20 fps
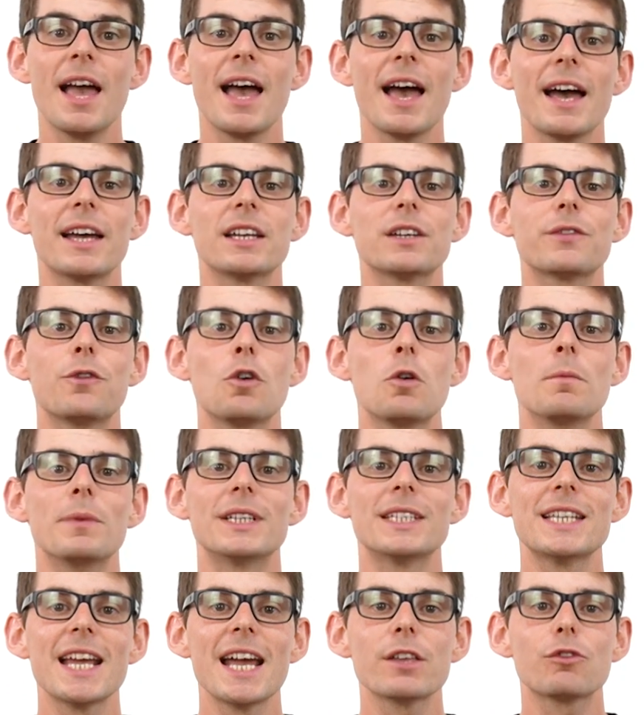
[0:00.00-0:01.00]
and form a
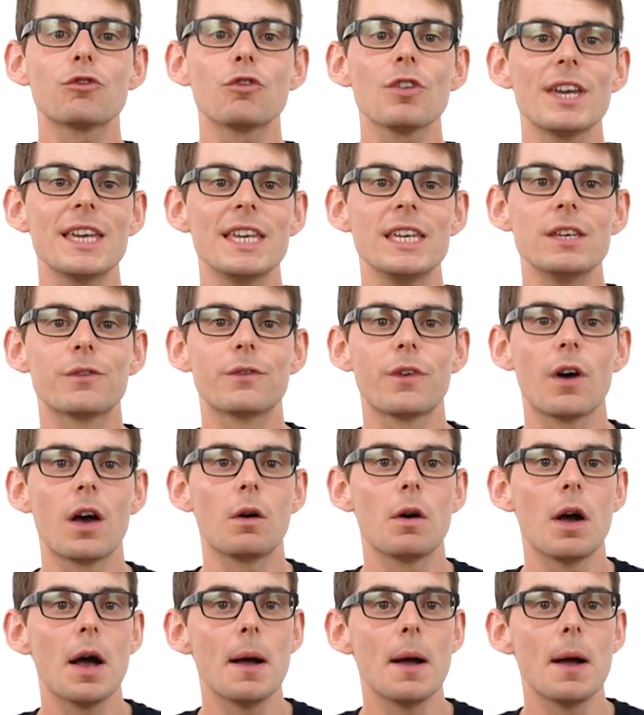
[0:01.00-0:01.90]
tetraethyl